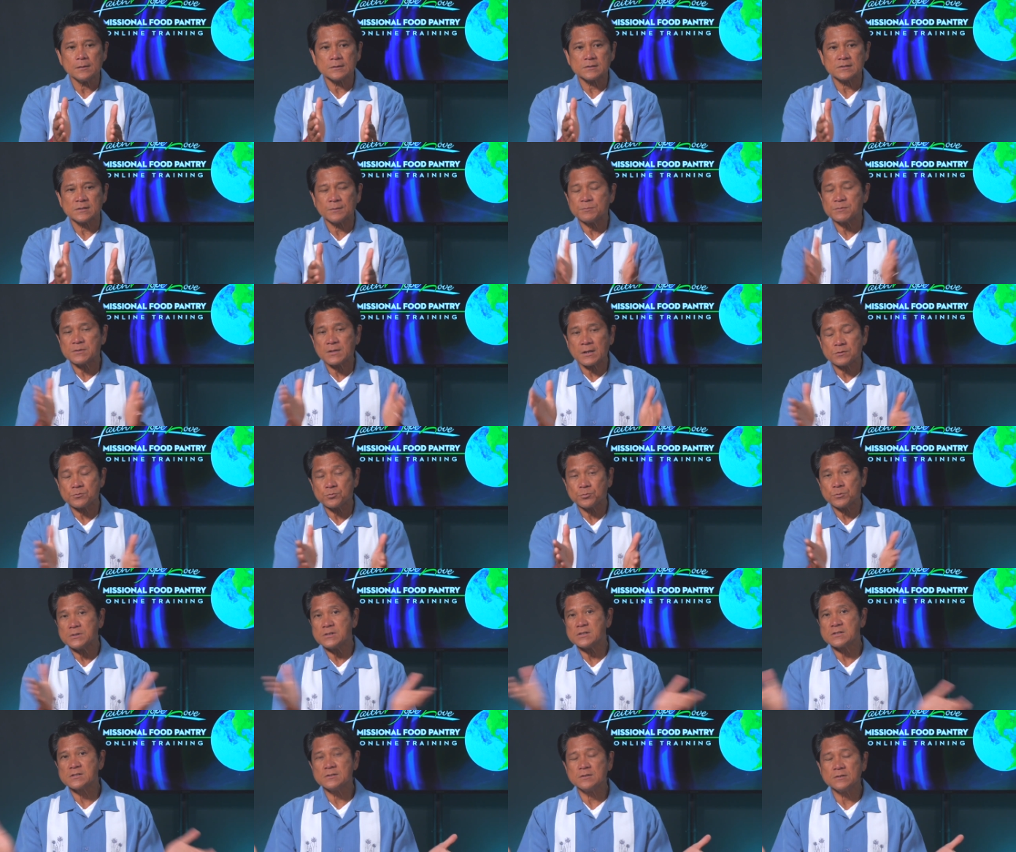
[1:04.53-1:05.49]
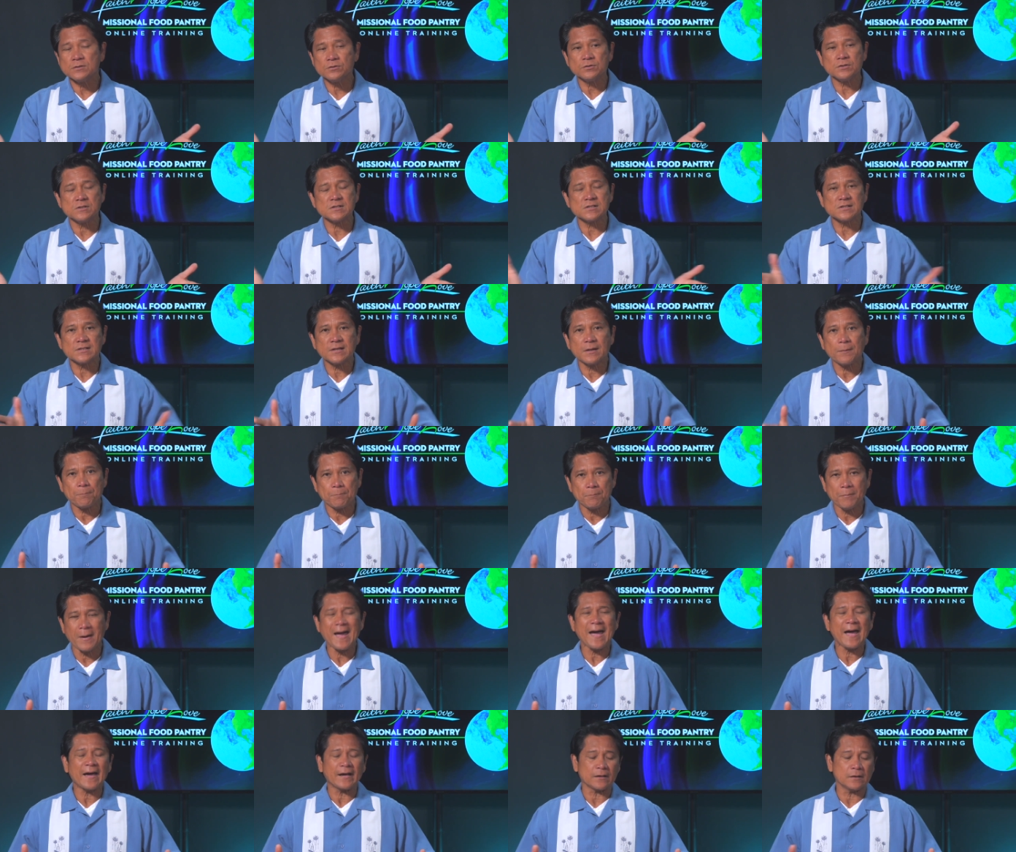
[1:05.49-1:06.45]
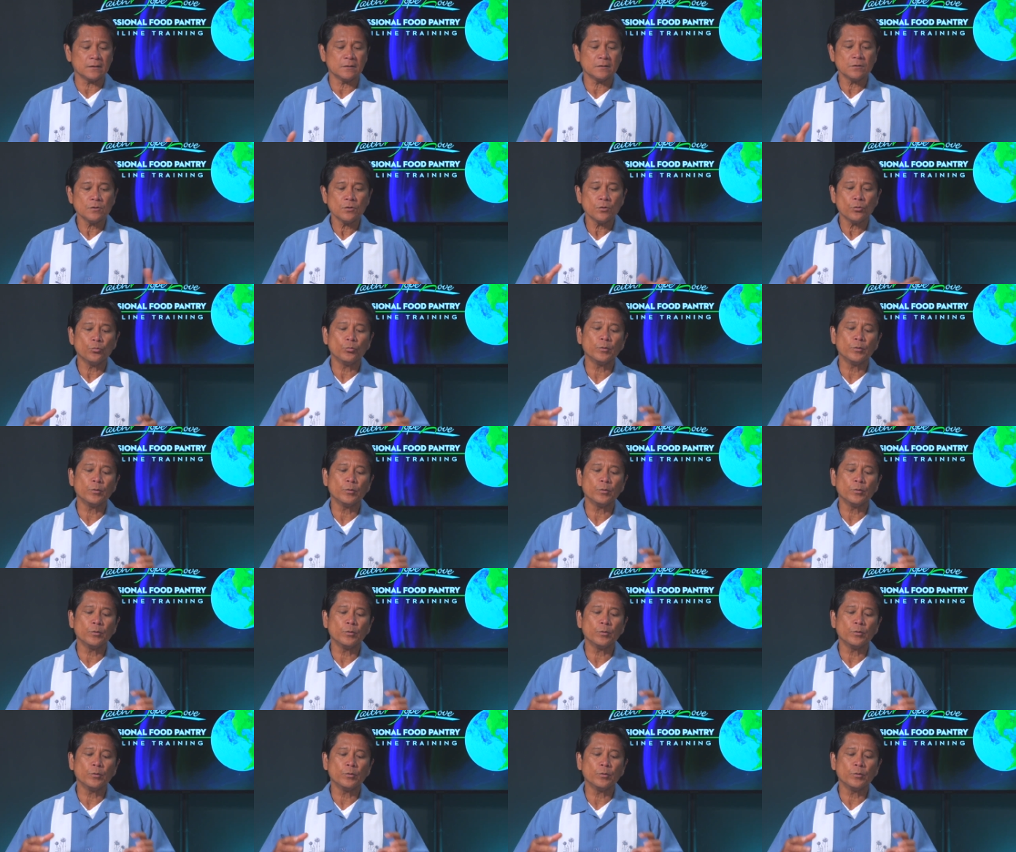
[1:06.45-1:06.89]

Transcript: sometimes we just need to step back.